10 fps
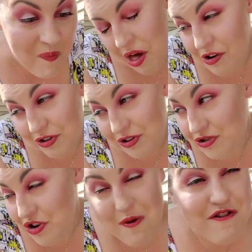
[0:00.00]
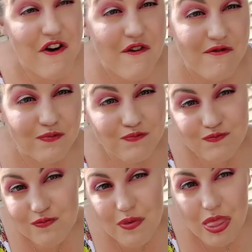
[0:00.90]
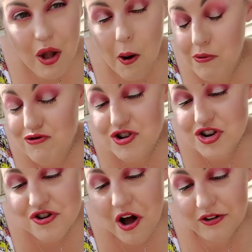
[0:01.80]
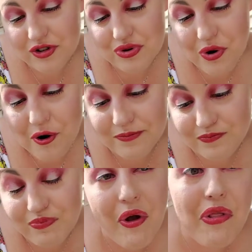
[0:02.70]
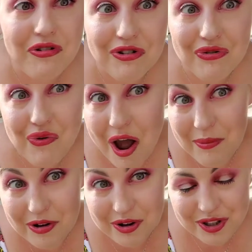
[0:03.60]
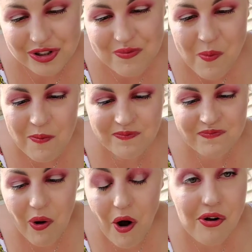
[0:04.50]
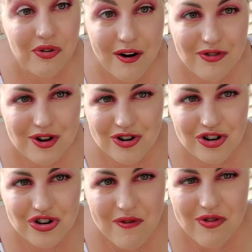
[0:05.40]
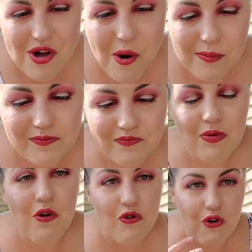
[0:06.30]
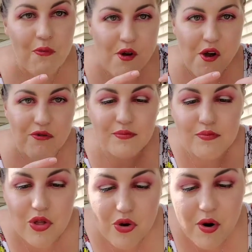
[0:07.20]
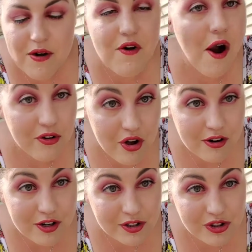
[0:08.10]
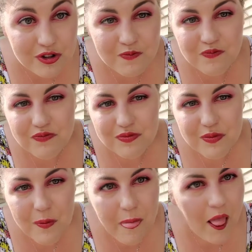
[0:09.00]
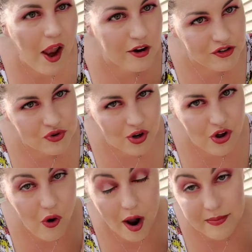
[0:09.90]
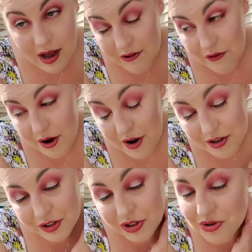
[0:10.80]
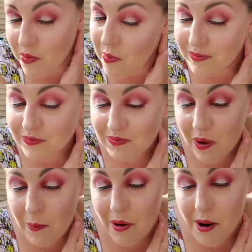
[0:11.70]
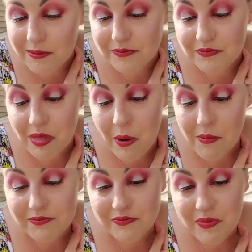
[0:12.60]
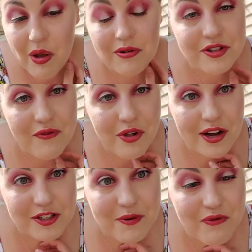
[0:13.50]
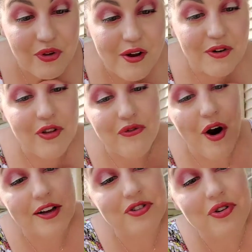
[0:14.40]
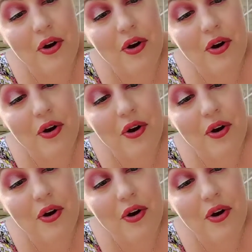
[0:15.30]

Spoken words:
I like to consider myself a poutine connoisseur, and this is fabulous. I love the addition of the full beef and the gravy on the onions, and as you all know, I'm not a fan of onions, but definitely lots of big flavor. The fries turned